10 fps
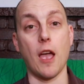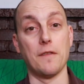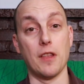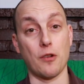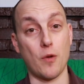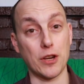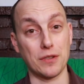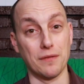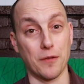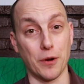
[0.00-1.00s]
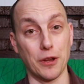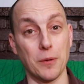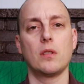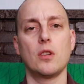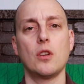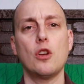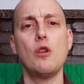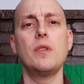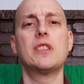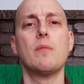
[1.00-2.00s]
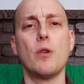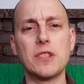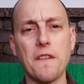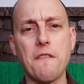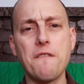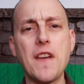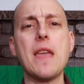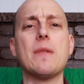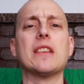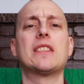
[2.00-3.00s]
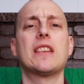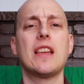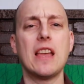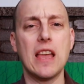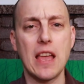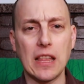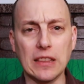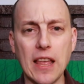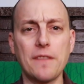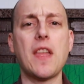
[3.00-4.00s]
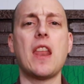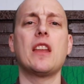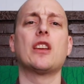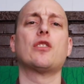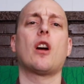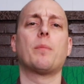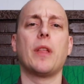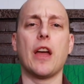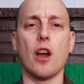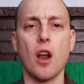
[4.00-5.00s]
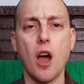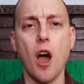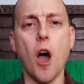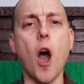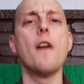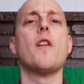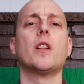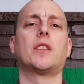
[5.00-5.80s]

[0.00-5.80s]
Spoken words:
have another question for you. Who is the most famous left-handed guitar player of all